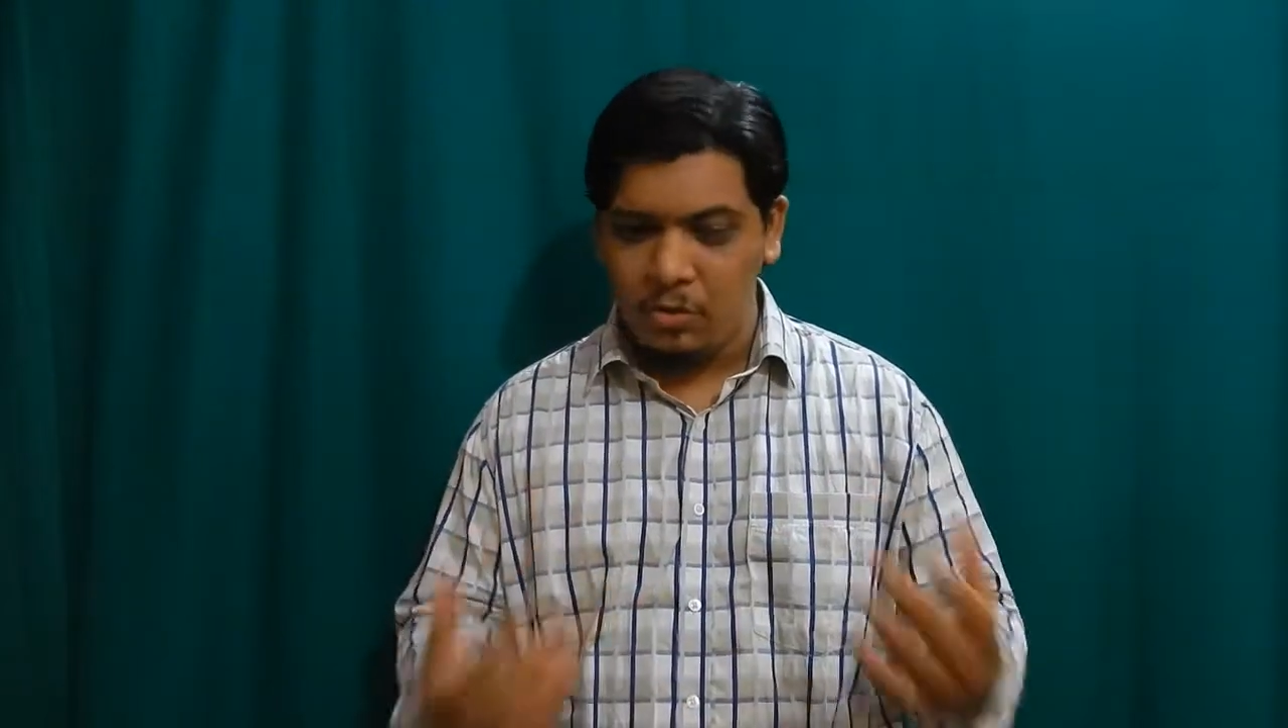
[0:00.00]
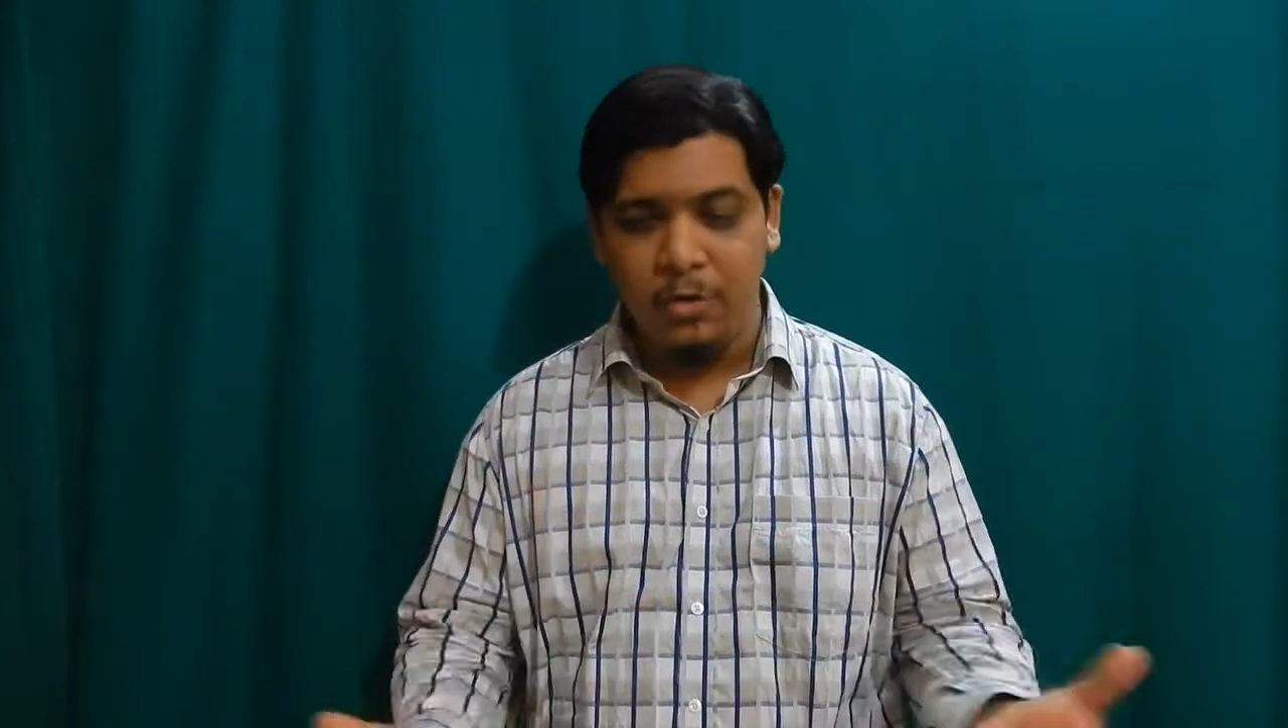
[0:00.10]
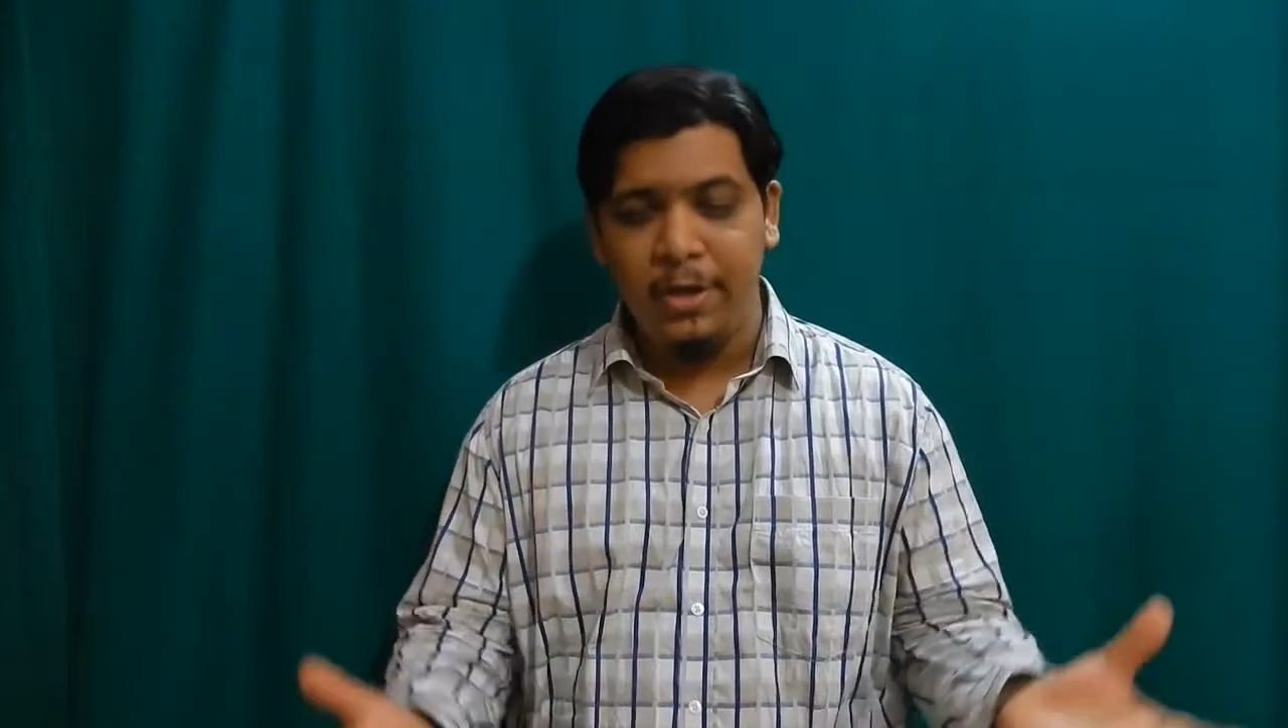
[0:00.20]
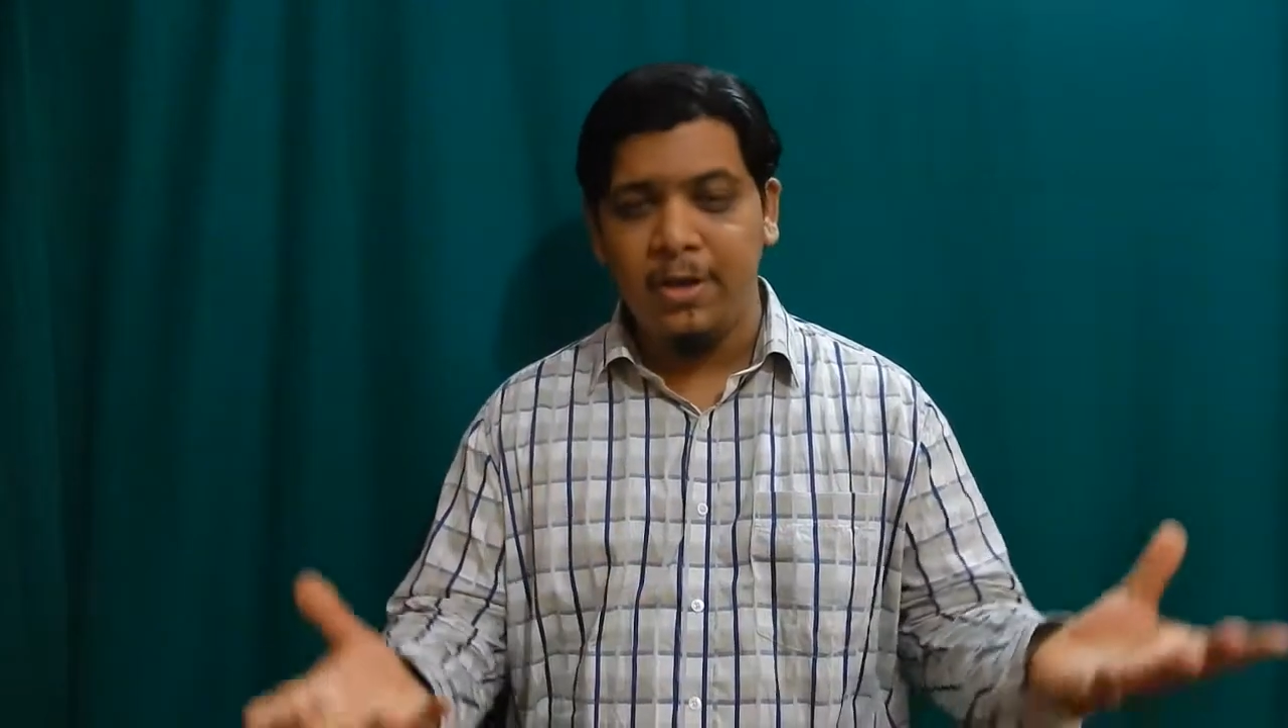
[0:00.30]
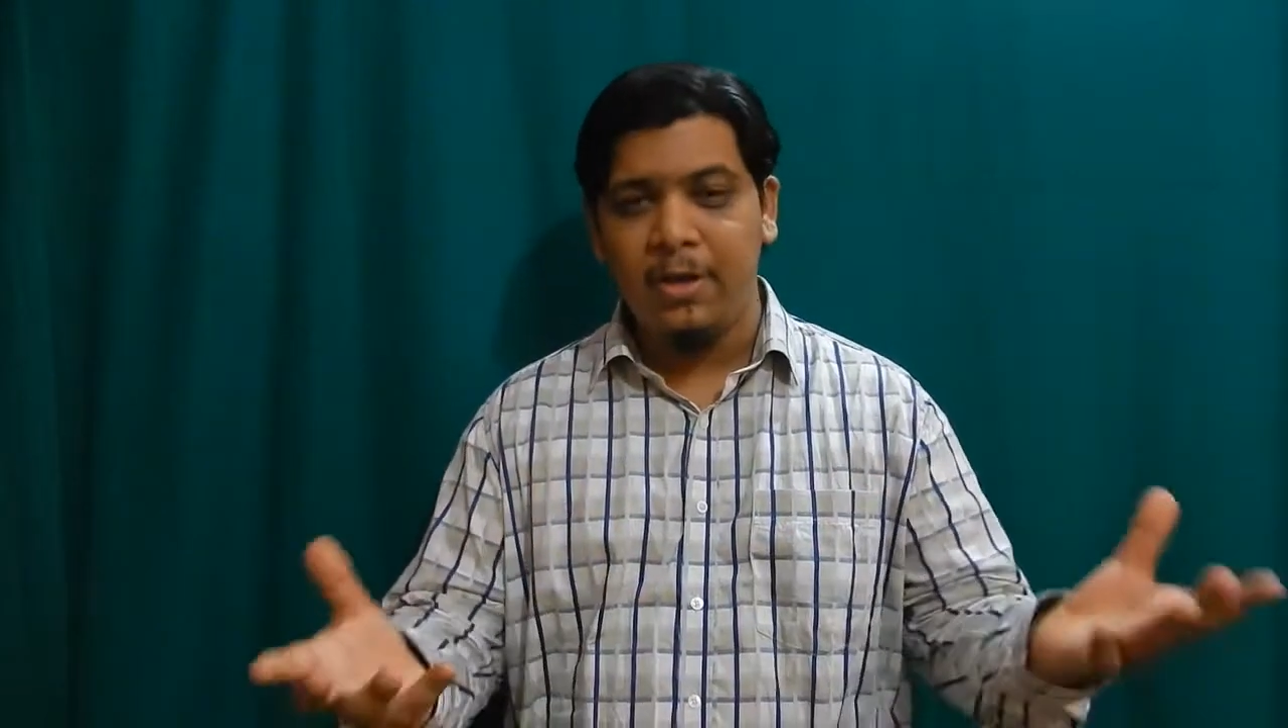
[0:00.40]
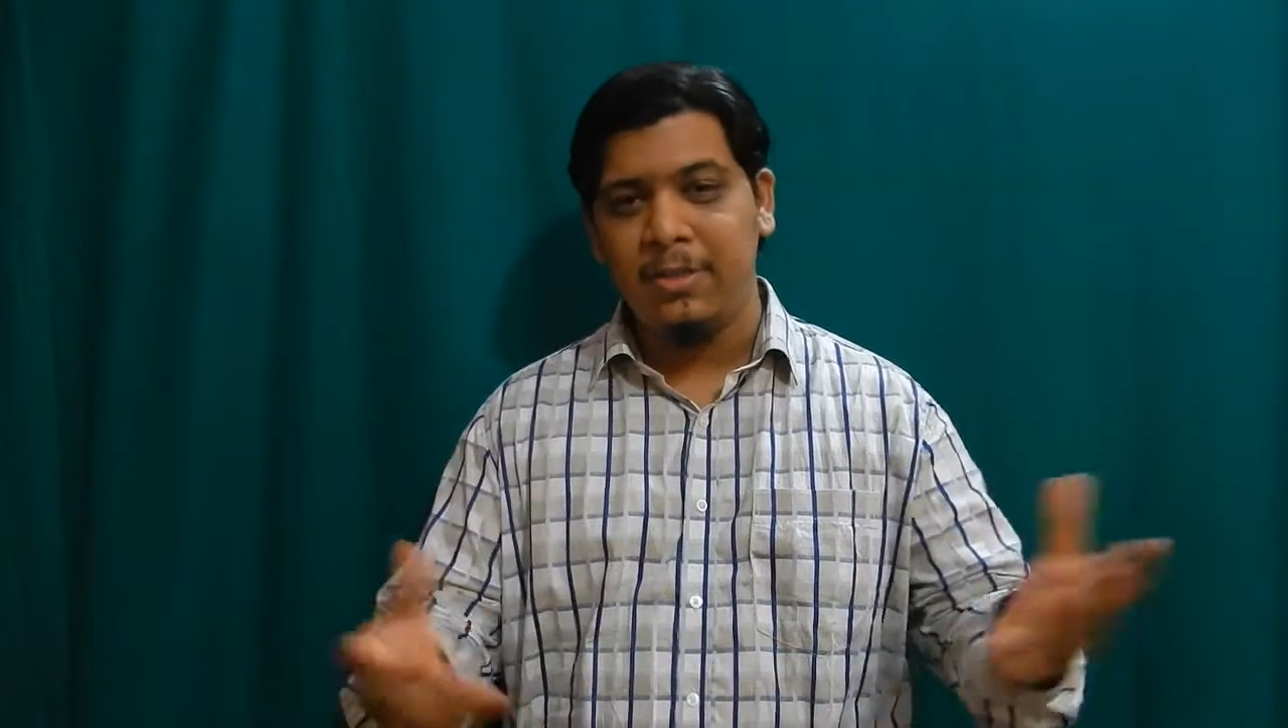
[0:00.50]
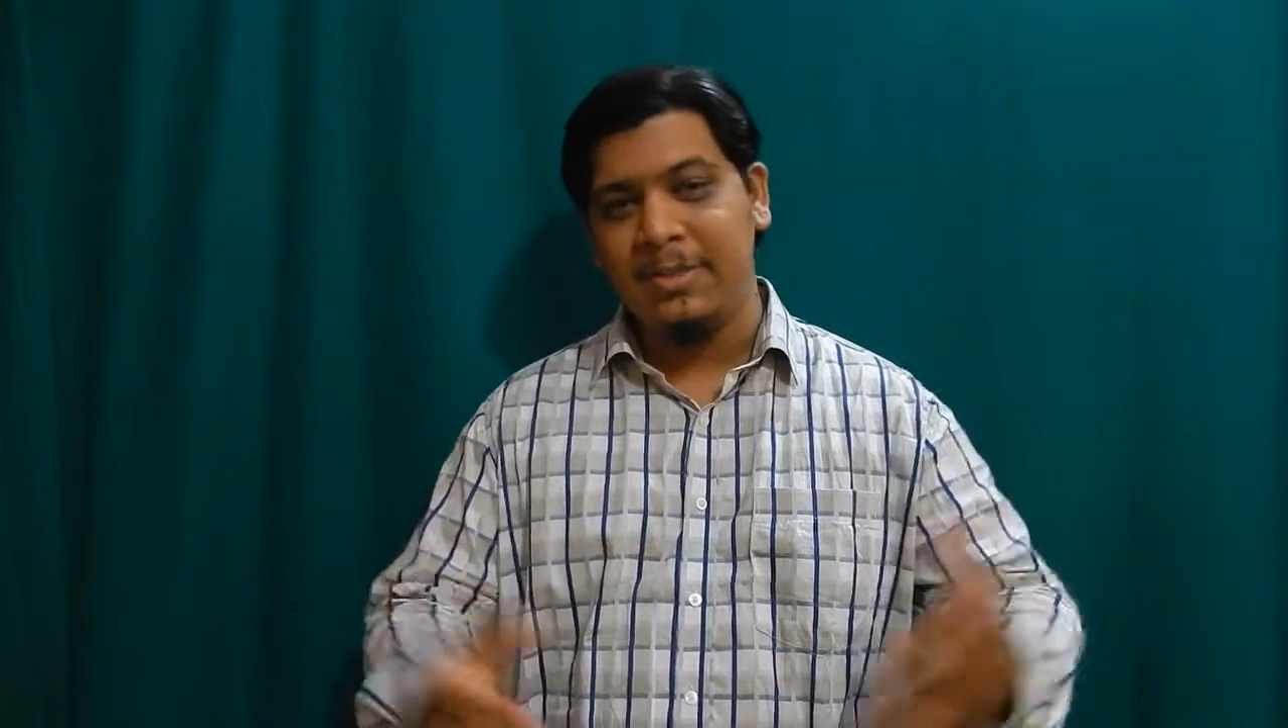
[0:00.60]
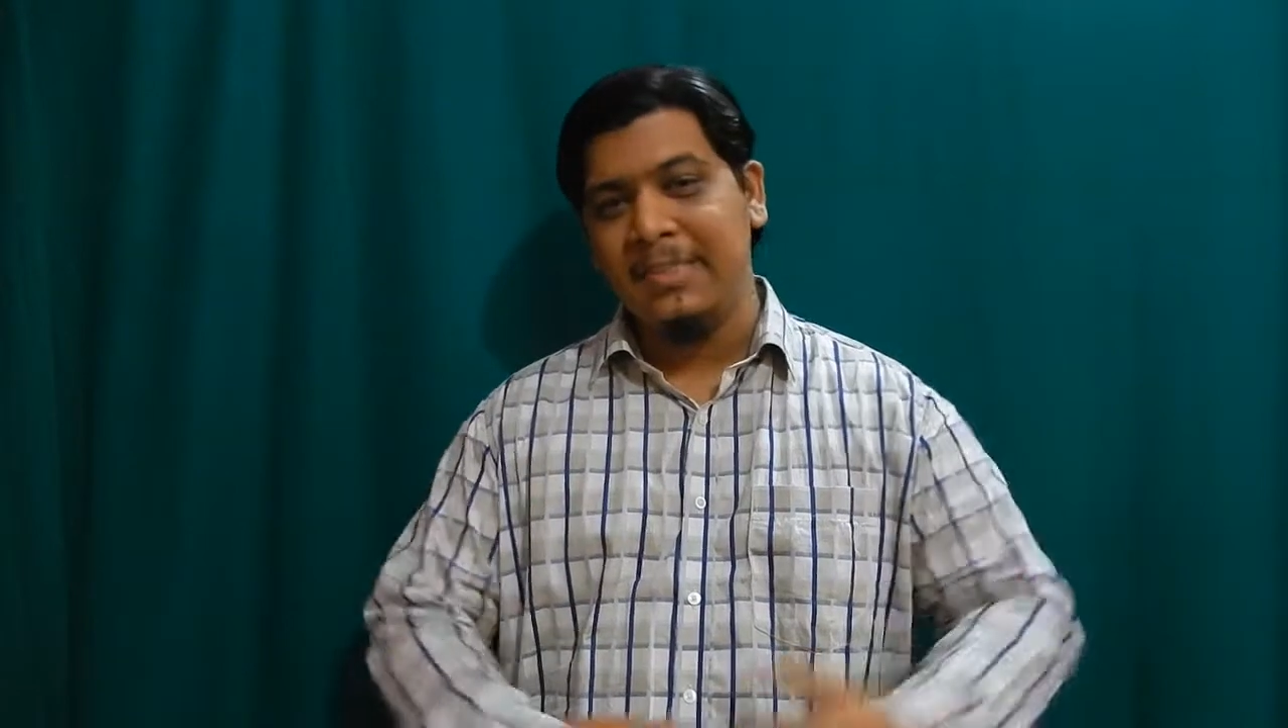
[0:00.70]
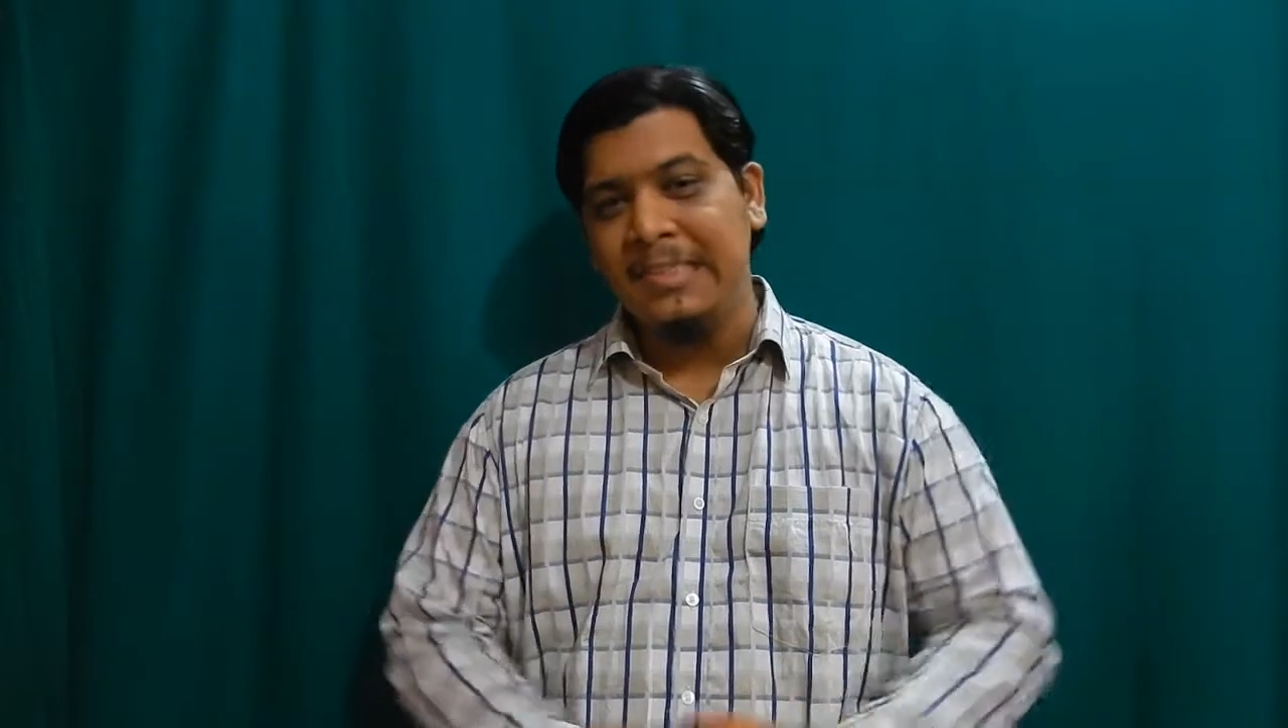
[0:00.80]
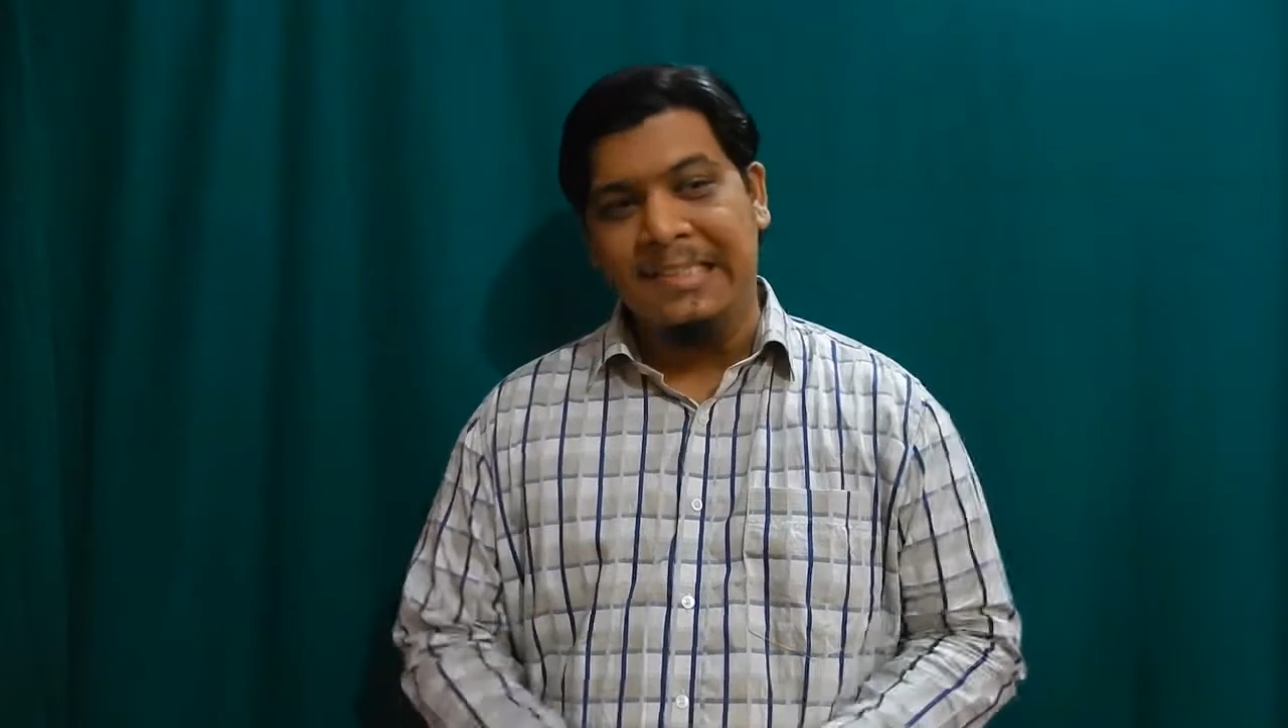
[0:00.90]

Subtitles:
going on